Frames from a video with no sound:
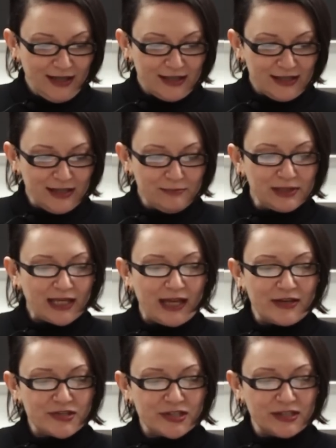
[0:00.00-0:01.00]
The
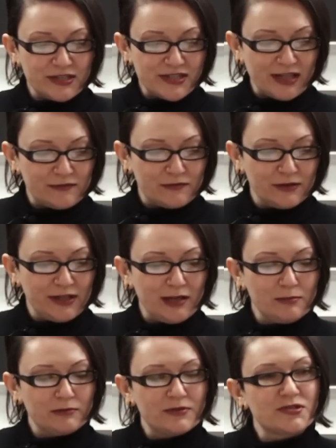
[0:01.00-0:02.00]
implication is that for an
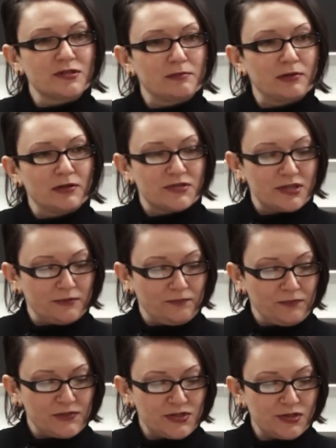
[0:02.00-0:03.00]
Aboriginal
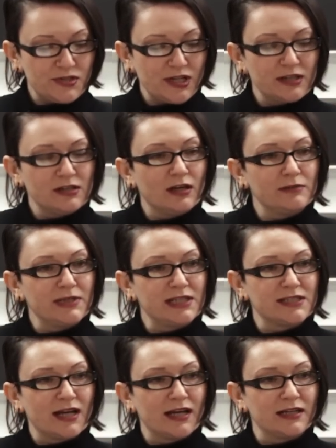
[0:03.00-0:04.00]
person, choosing a non-meat
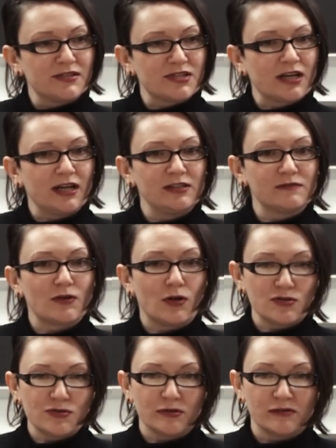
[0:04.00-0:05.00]
diet is a kind of
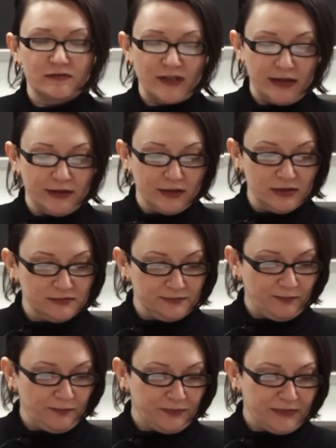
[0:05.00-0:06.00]
cultural failure.
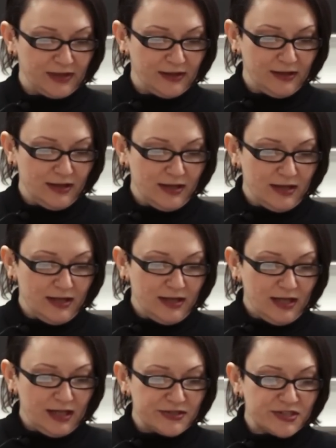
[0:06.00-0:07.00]

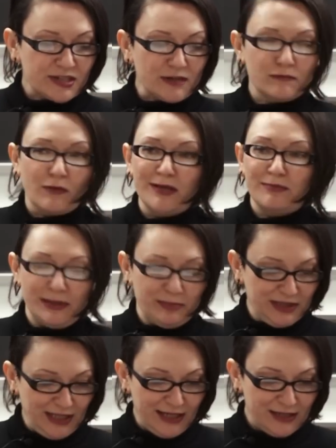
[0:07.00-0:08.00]
In Stuff White
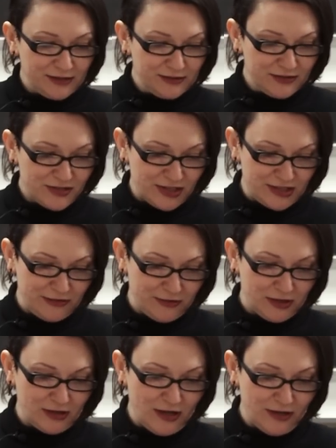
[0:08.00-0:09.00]
People Like,
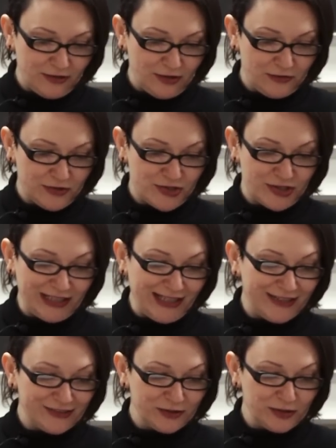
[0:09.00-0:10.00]
satirical author Christian
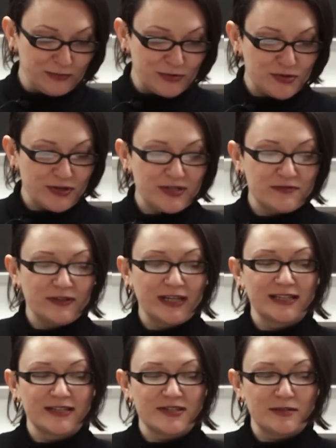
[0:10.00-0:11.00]
Lander portrays
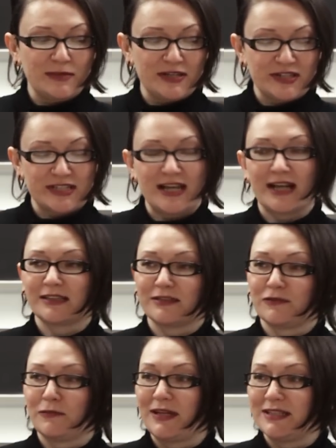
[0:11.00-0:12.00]
veganism as a
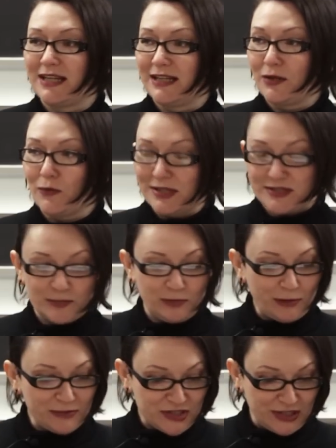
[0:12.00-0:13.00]
tactic for maintaining white
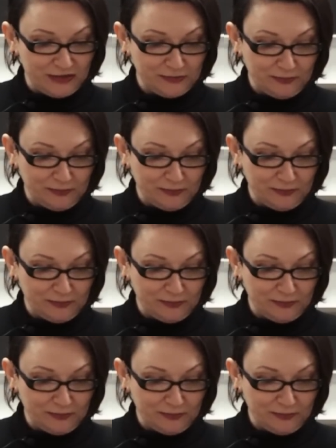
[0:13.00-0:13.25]
supremacy.